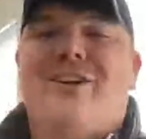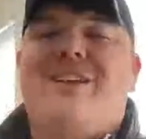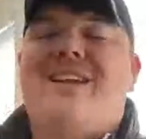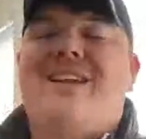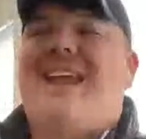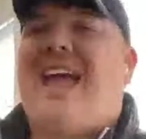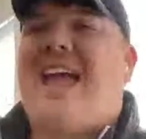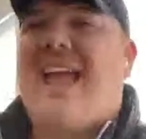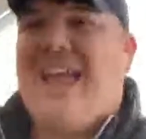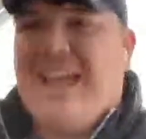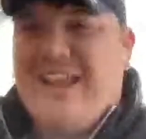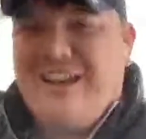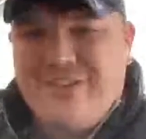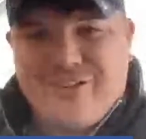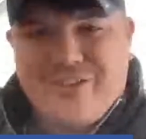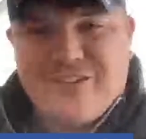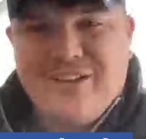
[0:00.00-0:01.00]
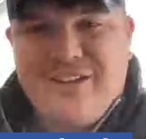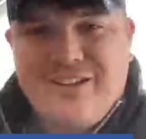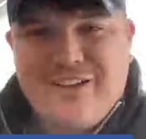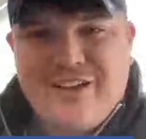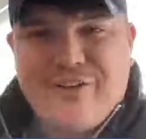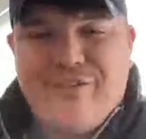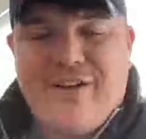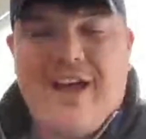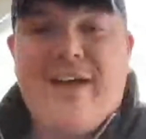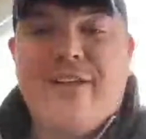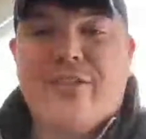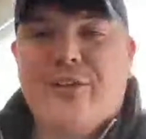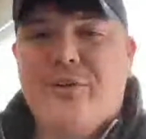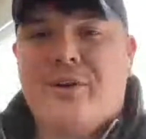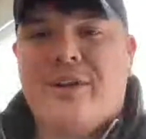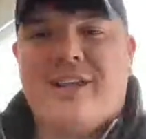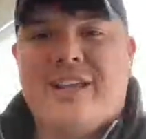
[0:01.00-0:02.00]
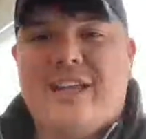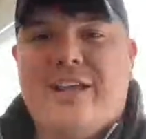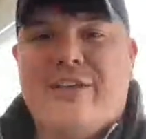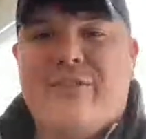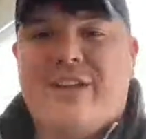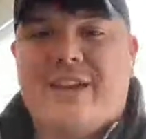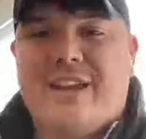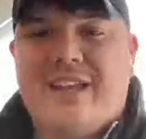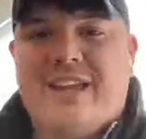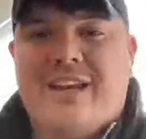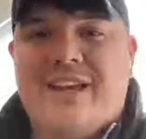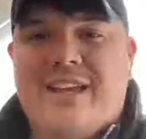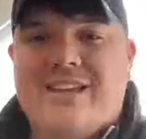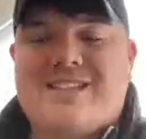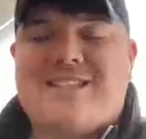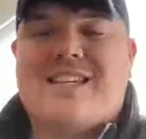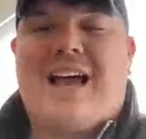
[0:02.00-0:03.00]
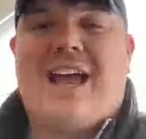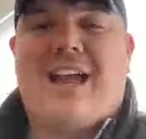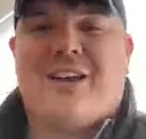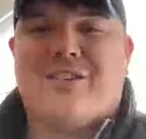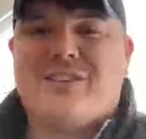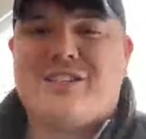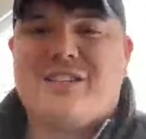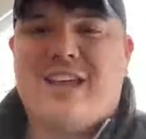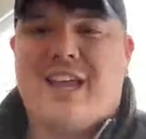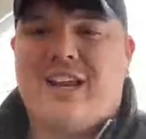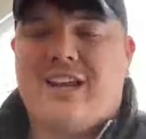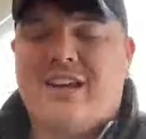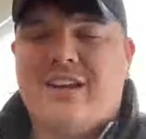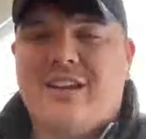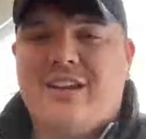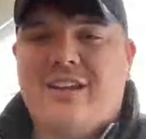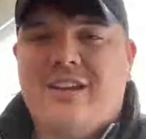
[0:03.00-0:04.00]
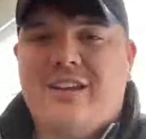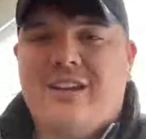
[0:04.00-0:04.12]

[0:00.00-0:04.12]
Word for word: couldn't handle Kavon Looney, even in his tired state.